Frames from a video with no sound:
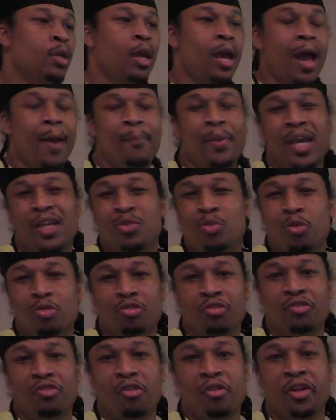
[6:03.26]
I paid
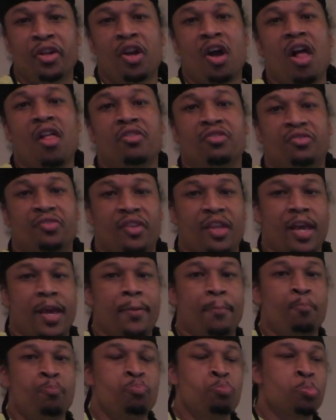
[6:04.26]
$230 for
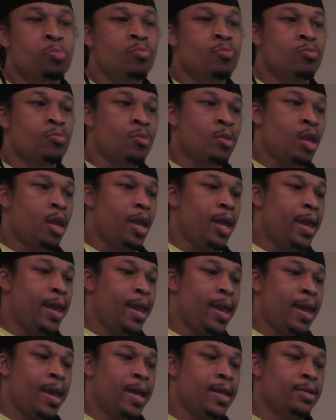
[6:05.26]
that.
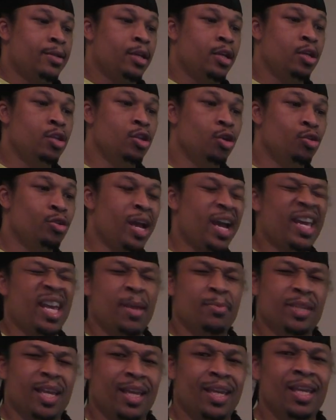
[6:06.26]
And, you know, you got
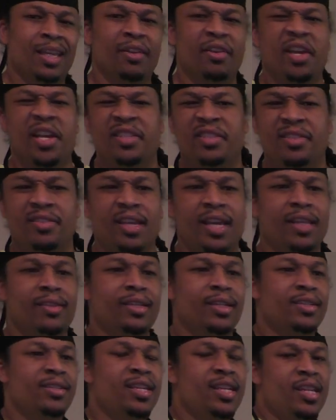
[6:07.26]
games like Killer
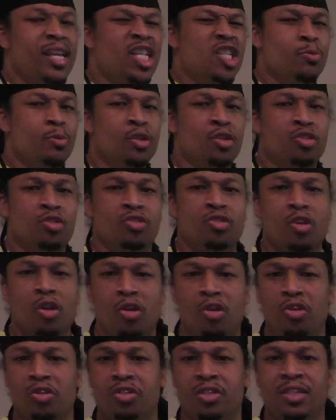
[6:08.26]
Instinct and Teenage Mutant Ninja
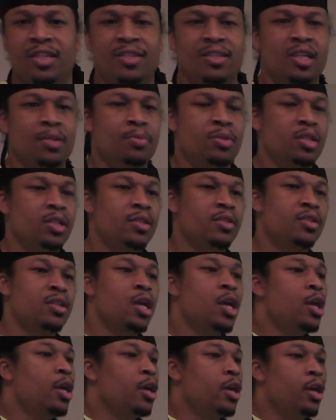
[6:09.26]
Turtles and The
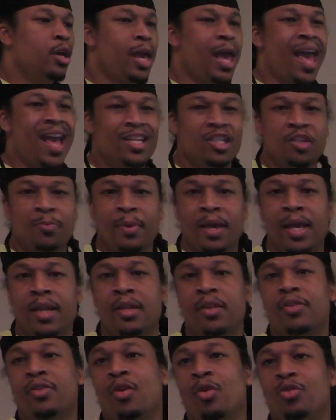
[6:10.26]
Simpsons,
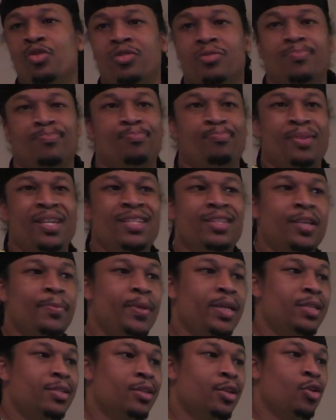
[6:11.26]
X-Men, those
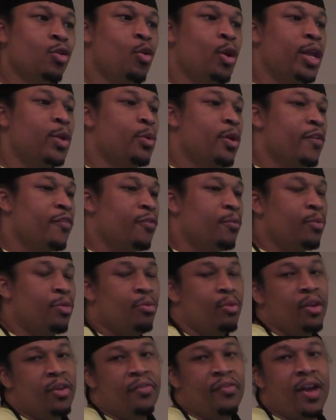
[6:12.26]
PCBs can go anywhere from
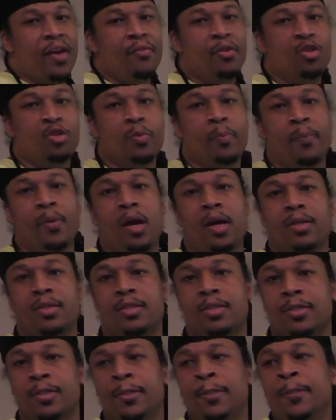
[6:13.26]
three to 500
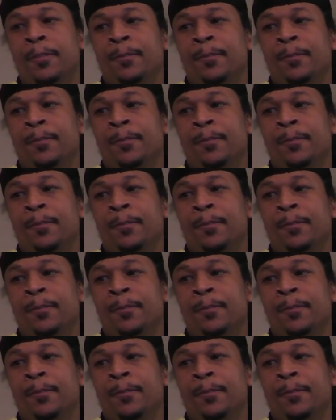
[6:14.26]
bucks.